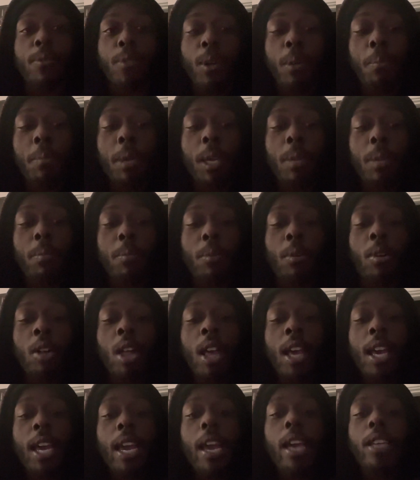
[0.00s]
all people,
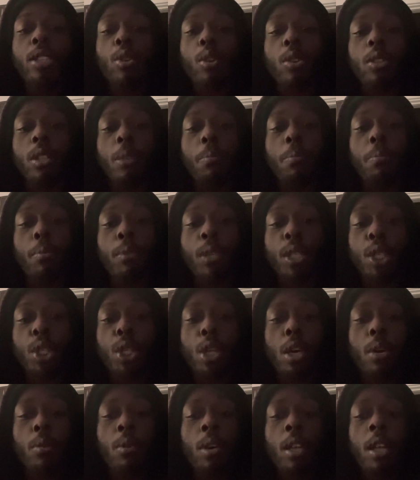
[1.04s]
is on the
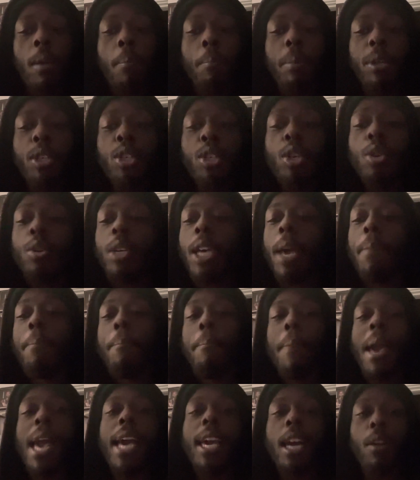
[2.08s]
pre-show. But you can
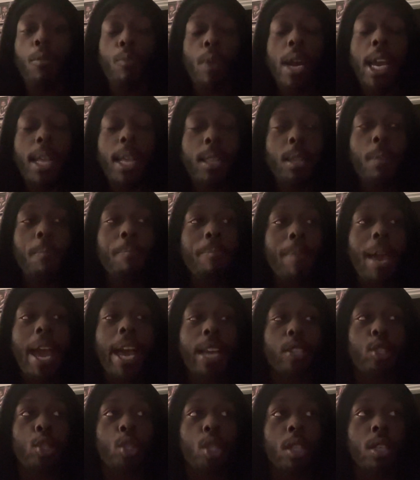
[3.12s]
make a random
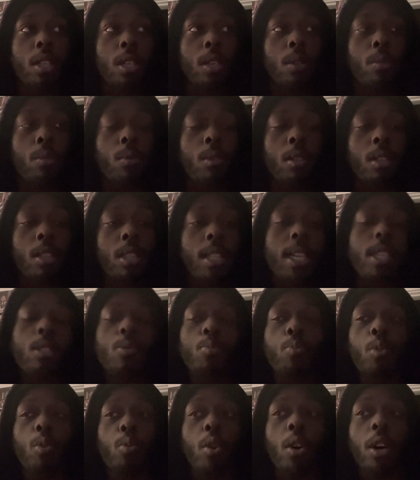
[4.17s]
match, you know, that's
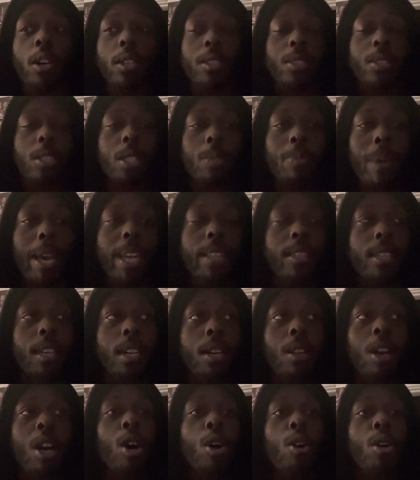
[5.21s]
for Raw and
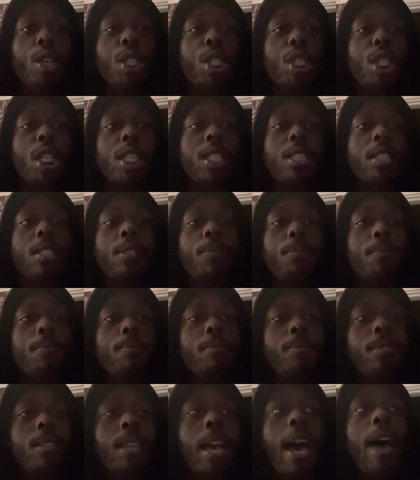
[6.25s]
SmackDown. Or just
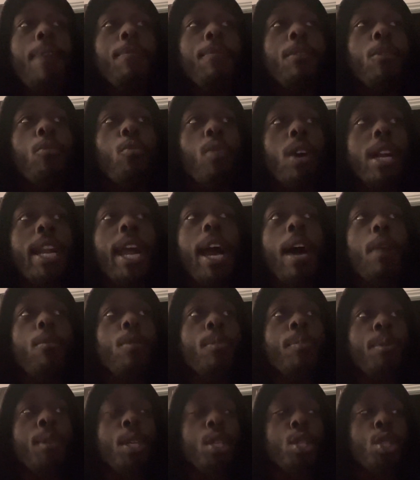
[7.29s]
have a 1 hour
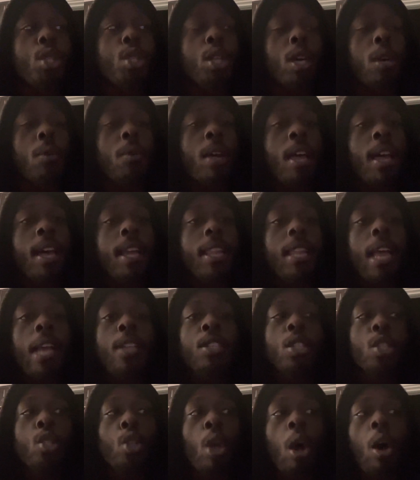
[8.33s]
pre-show that
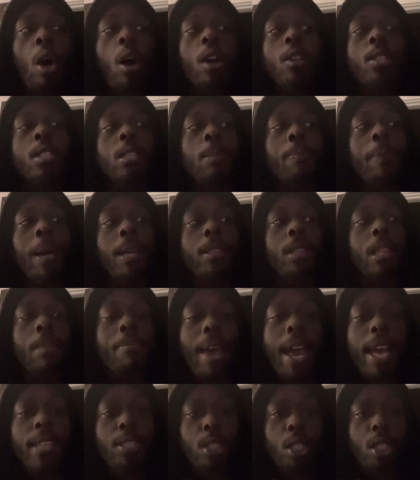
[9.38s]
just talks about the
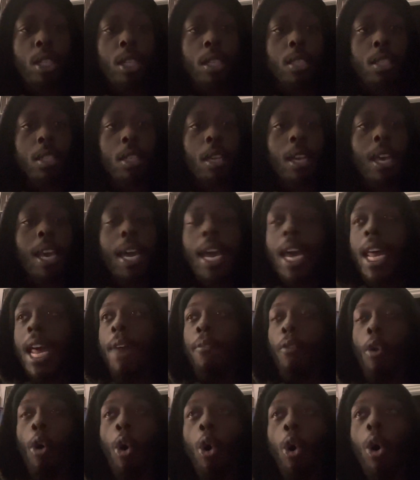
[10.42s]
matches. And
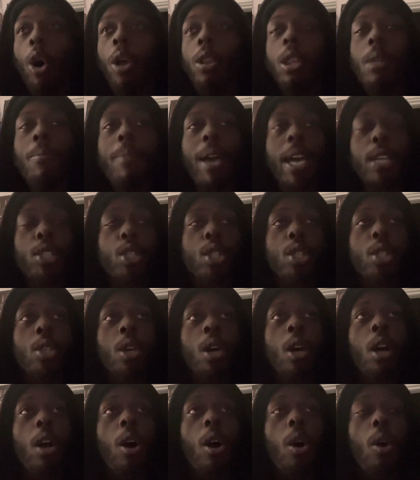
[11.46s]
have all the matches
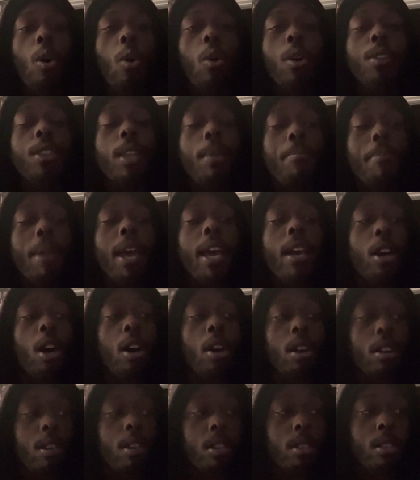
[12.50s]
on the main
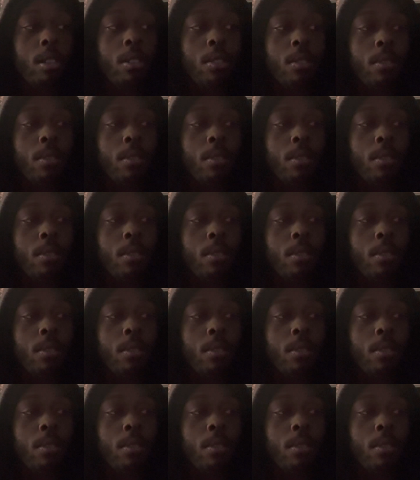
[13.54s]
card.